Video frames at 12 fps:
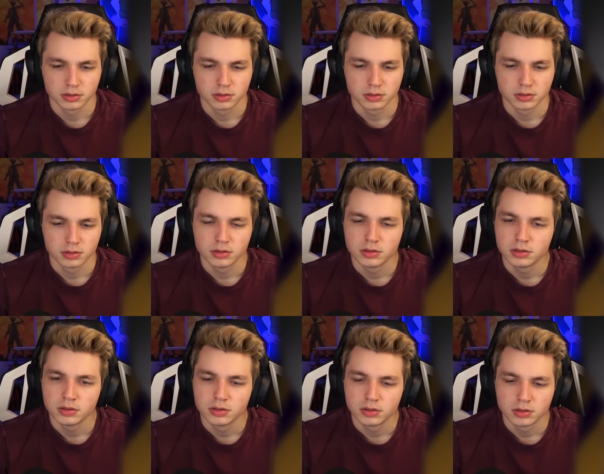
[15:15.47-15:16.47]

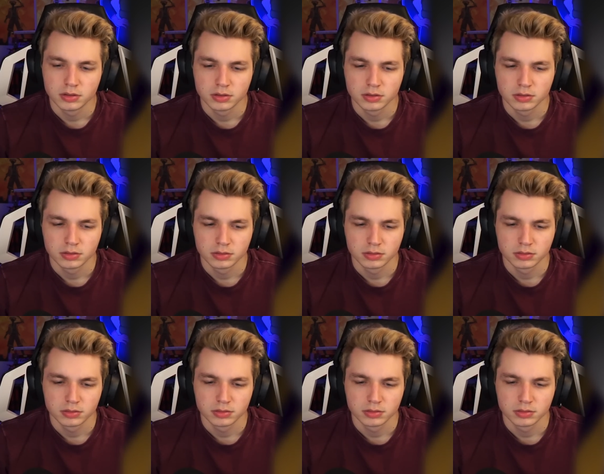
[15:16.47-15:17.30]
(silence)